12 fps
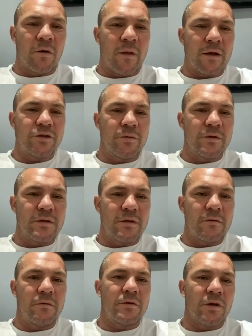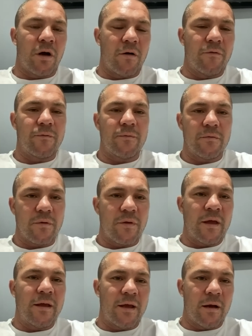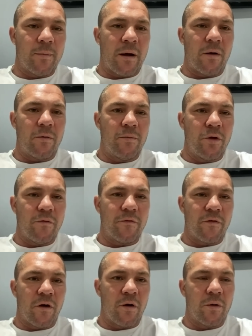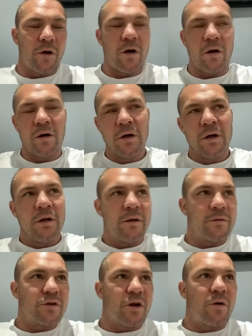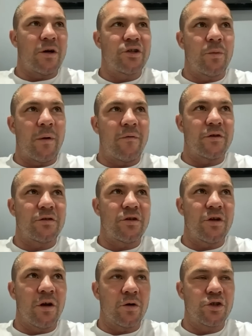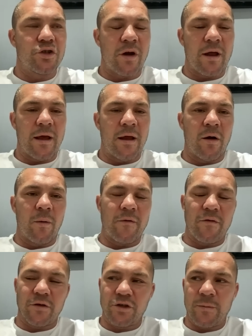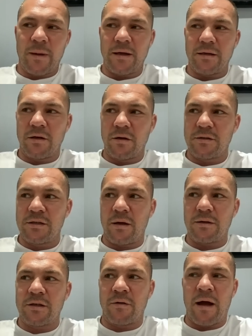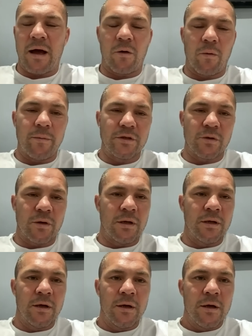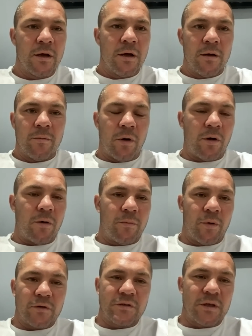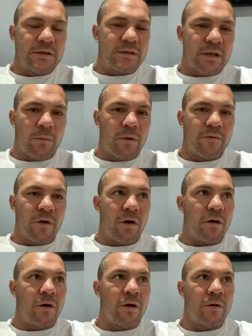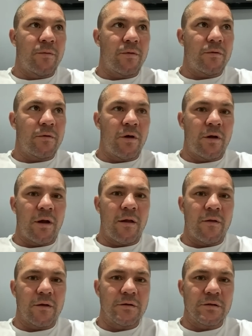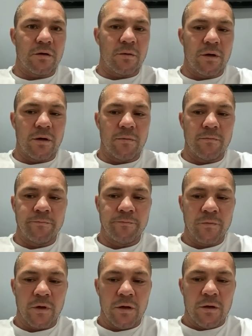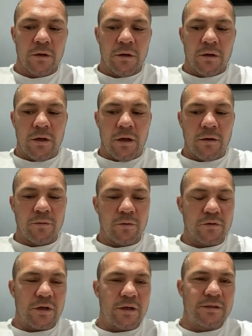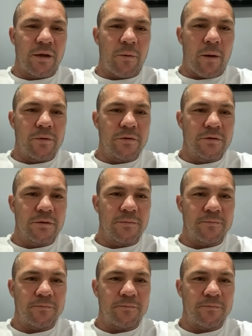that she was sort of thinking about moving forward or there was a question whether she'd go straight in or whether she might take Serrano in between. But but since then we've not heard heard anything. So um, yeah, we'll see see what happens.